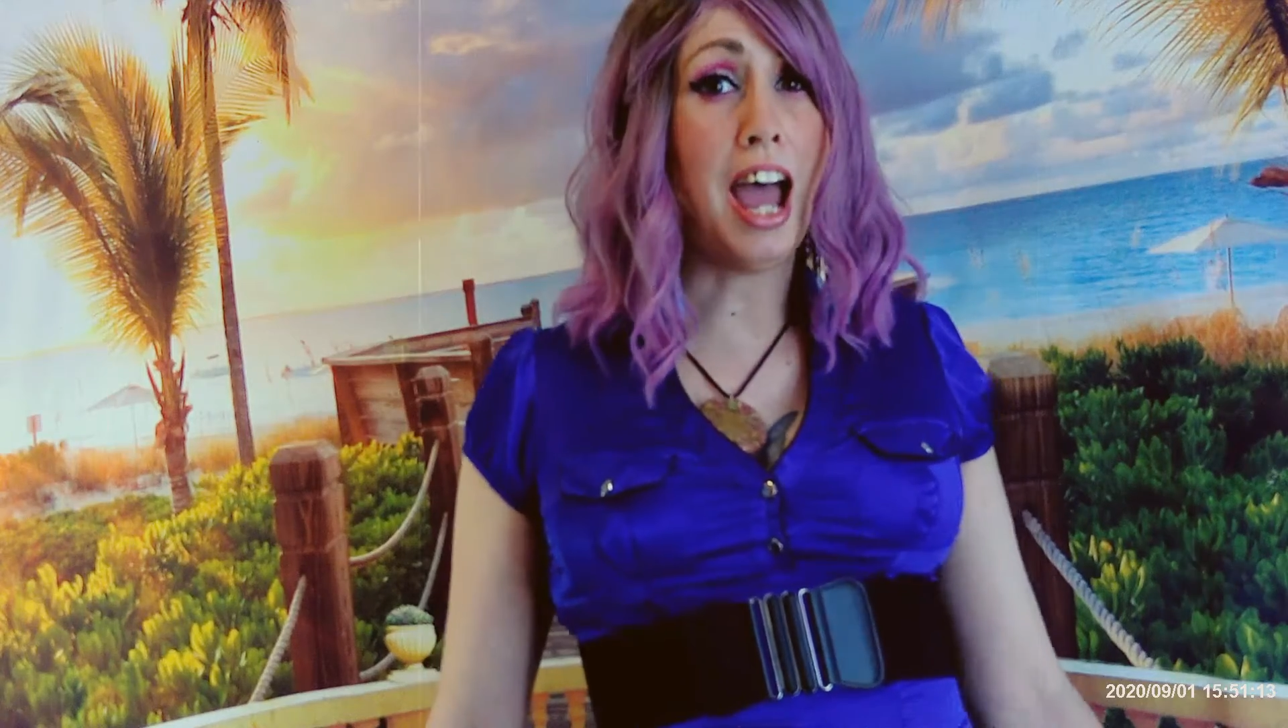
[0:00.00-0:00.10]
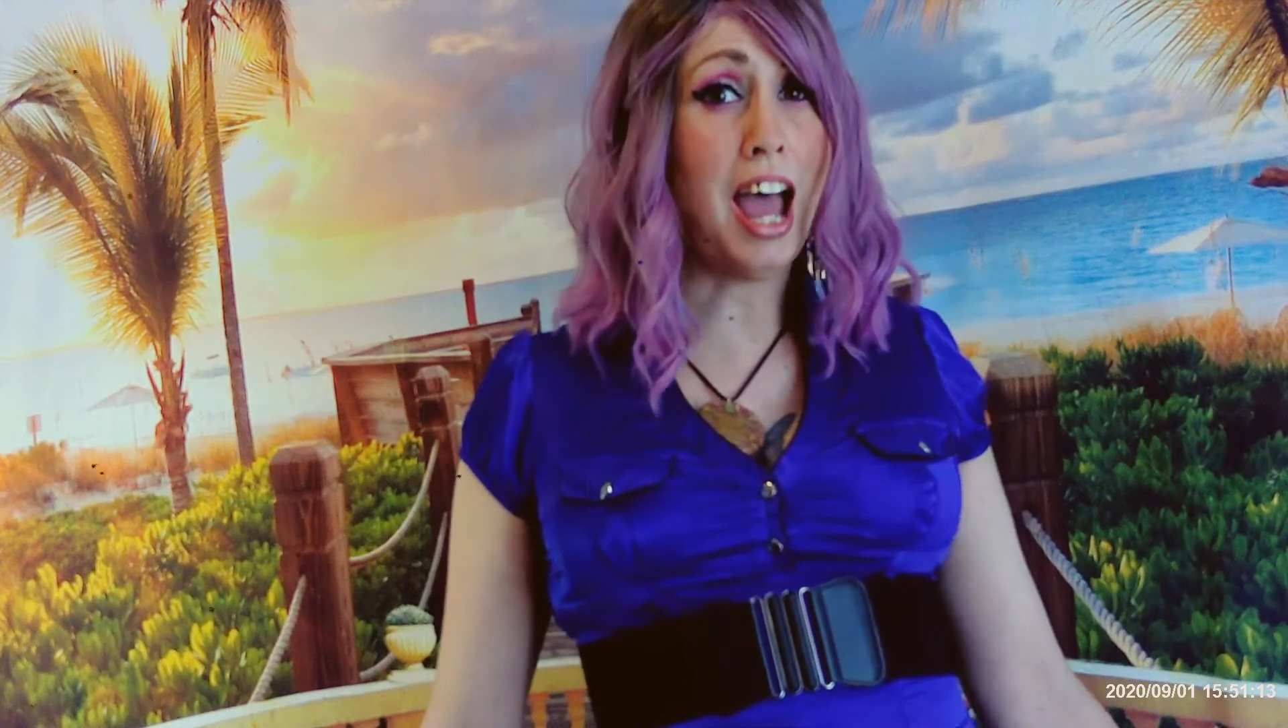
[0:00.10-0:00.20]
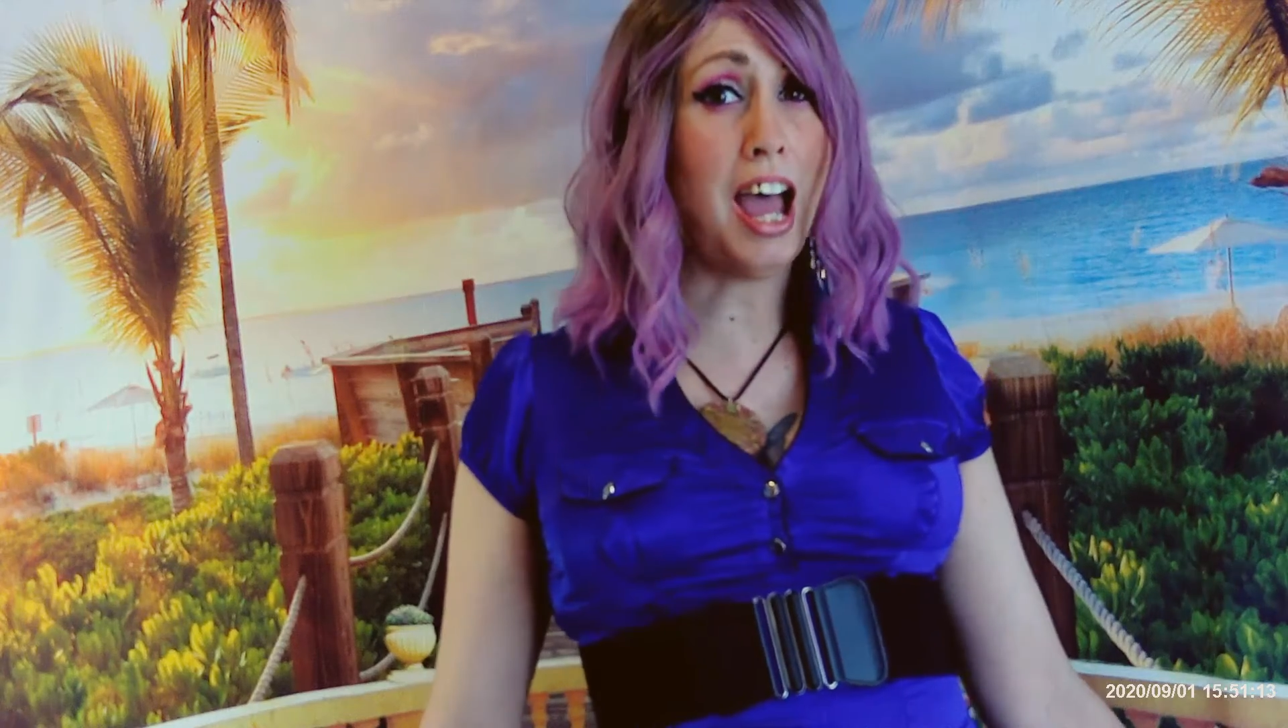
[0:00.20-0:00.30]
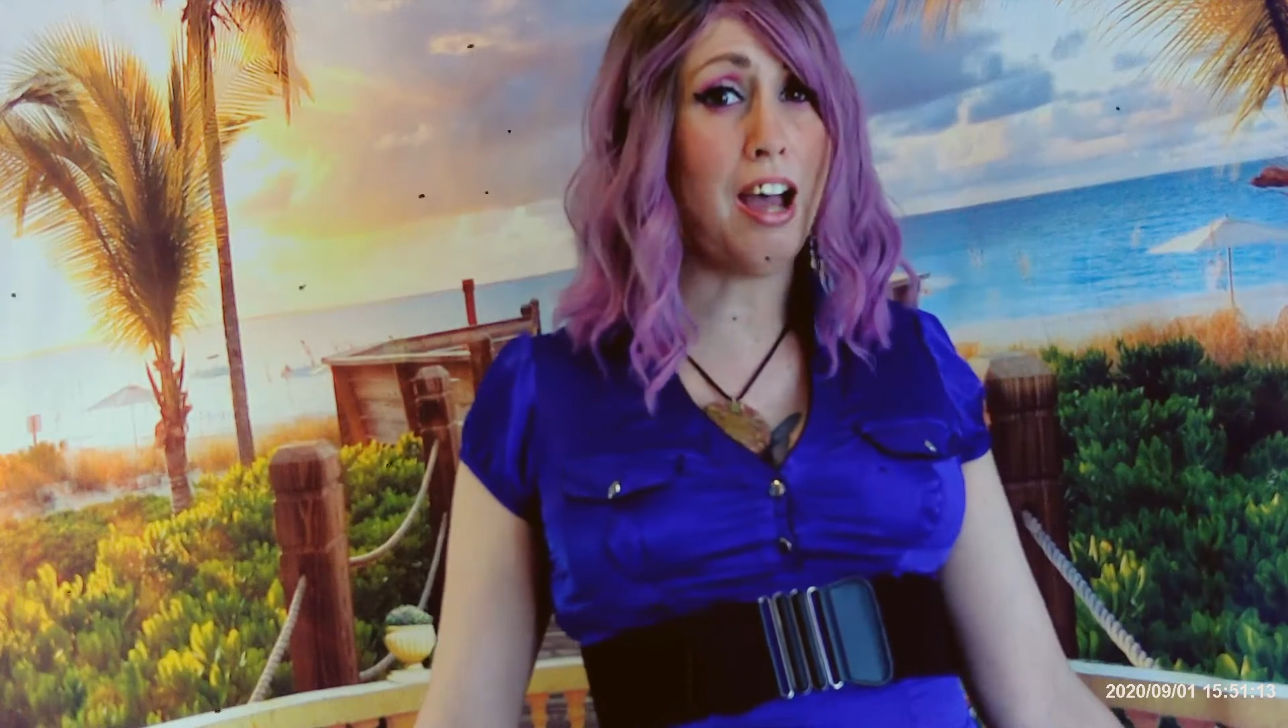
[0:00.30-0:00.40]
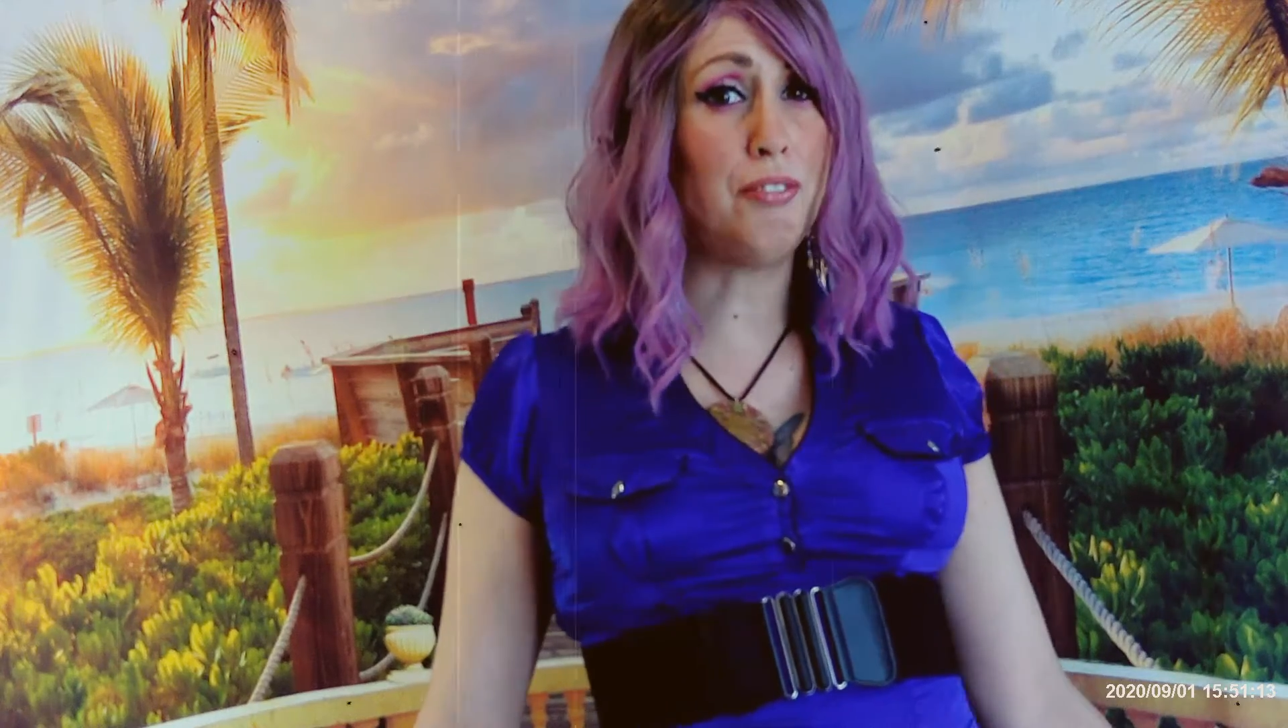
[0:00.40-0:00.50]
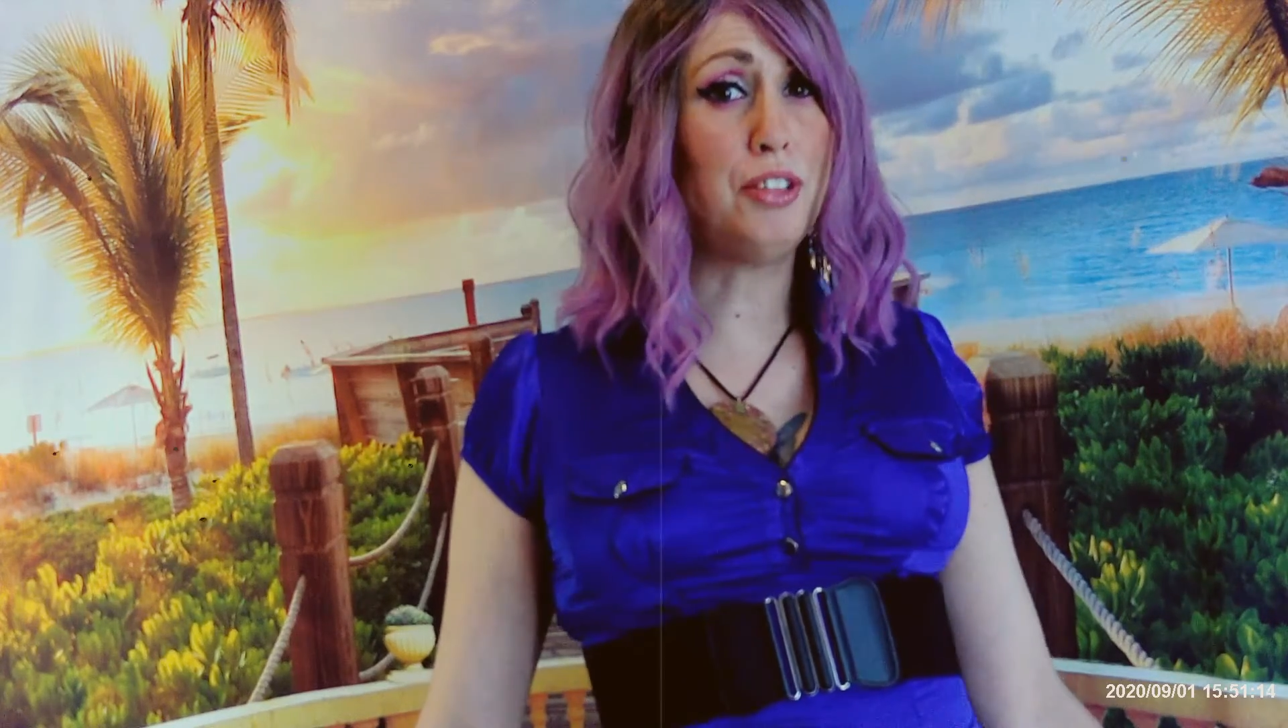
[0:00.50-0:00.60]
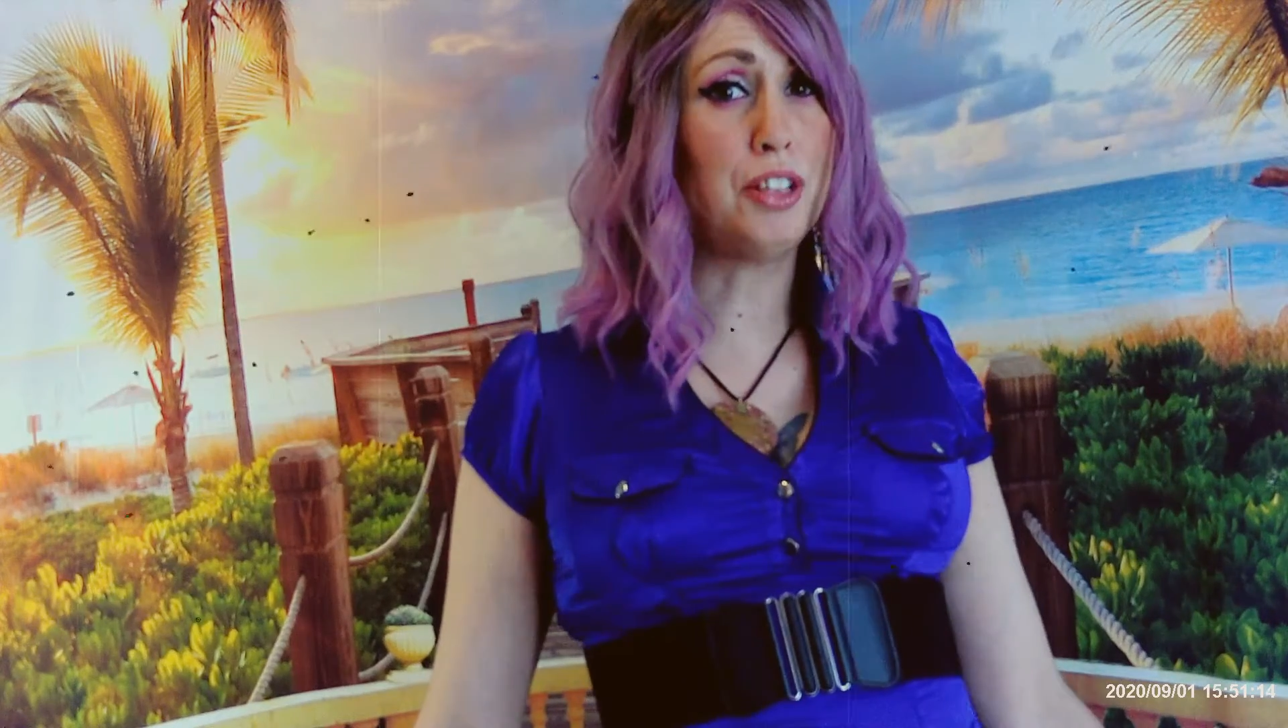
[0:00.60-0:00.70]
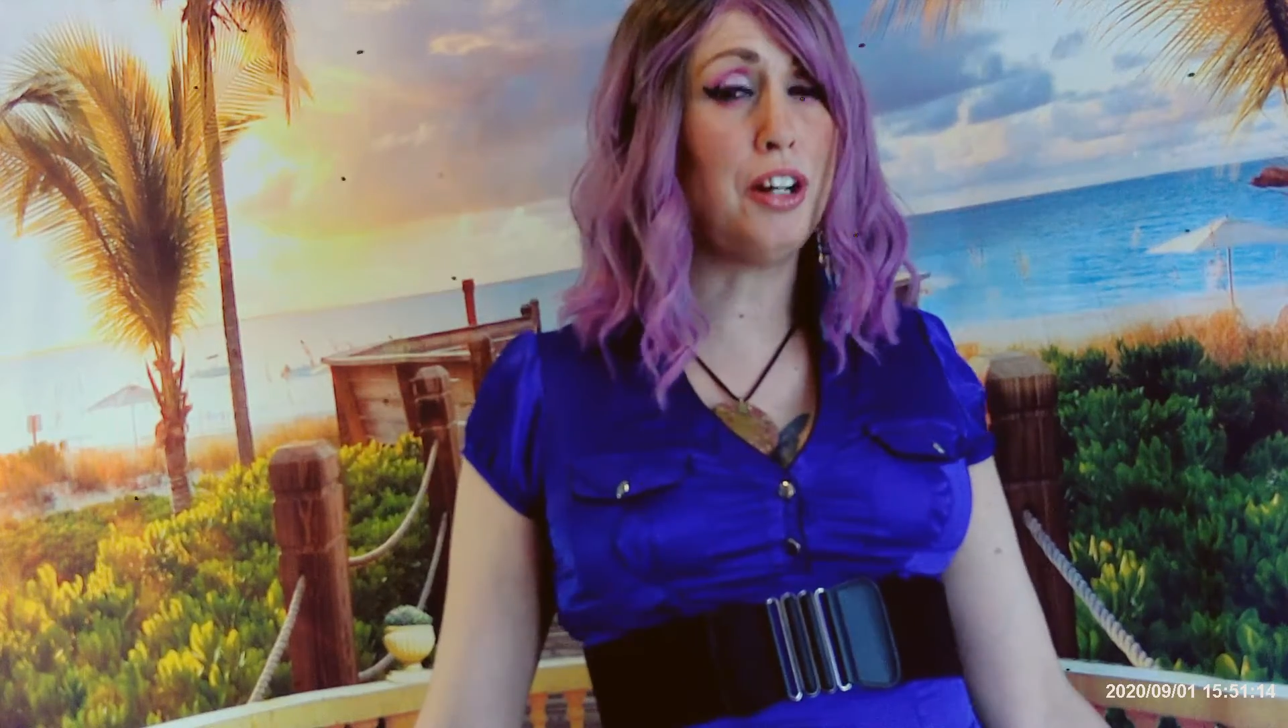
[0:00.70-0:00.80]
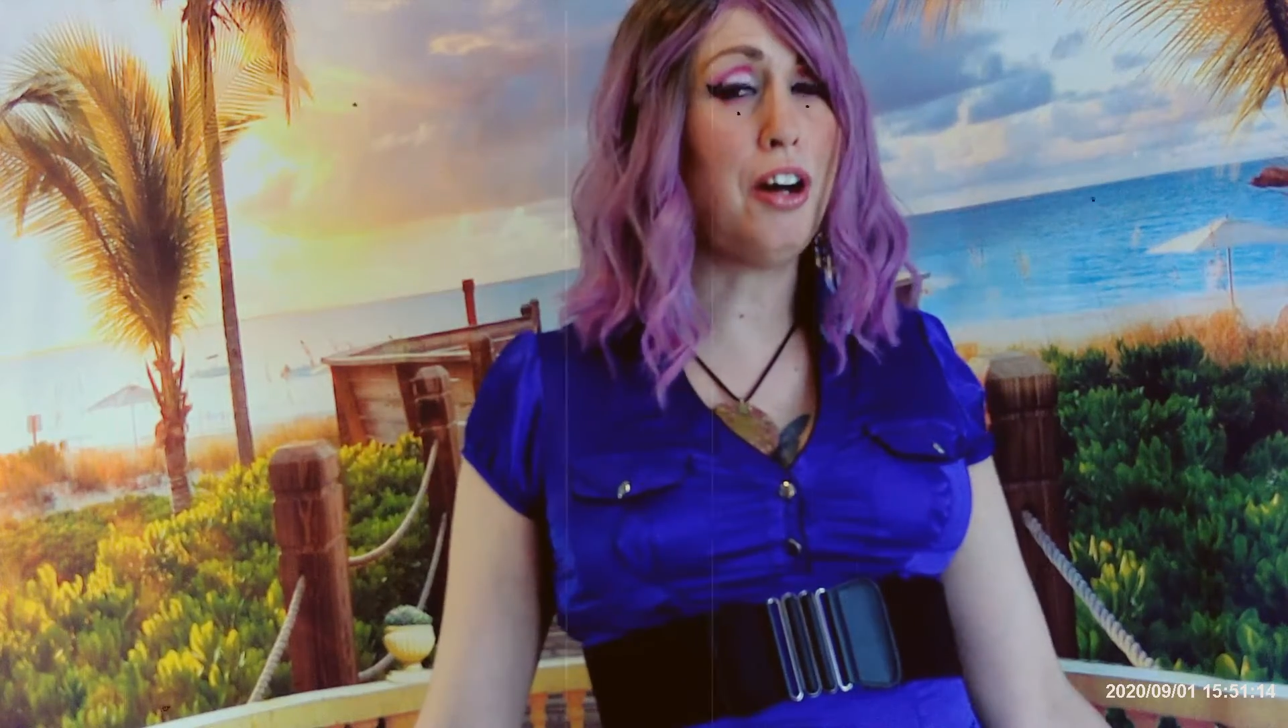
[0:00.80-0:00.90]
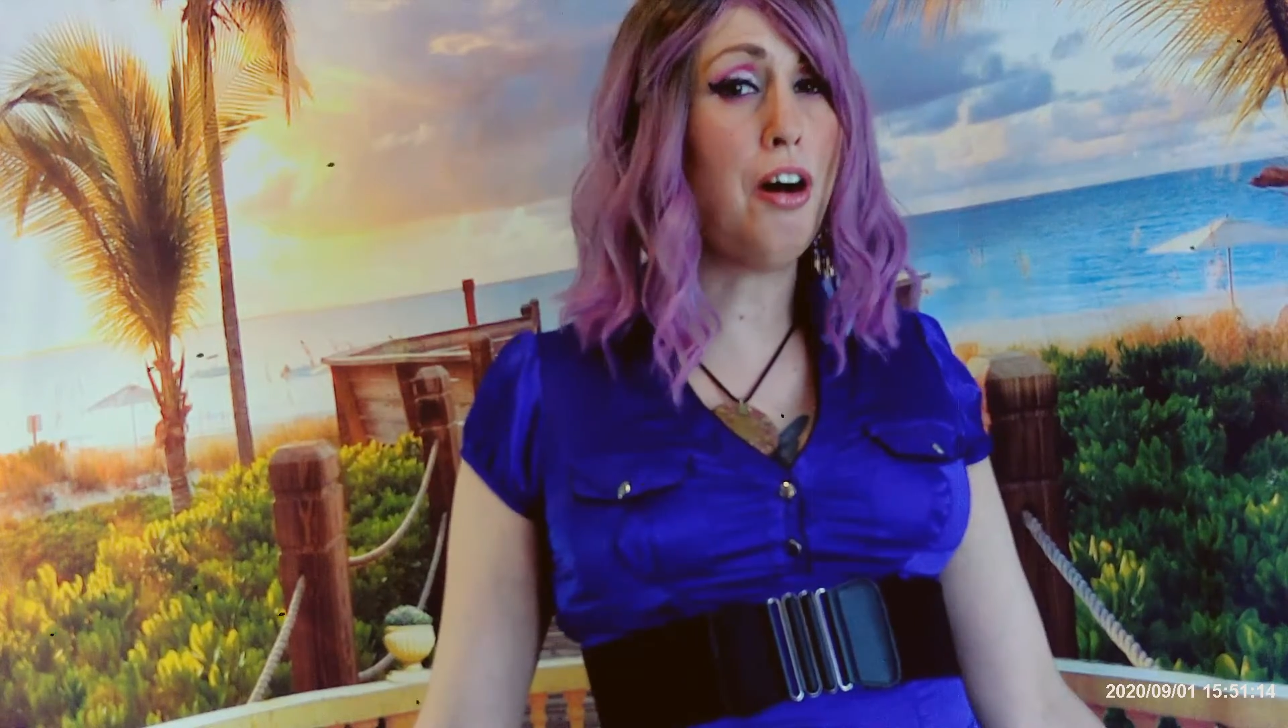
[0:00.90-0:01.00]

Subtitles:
after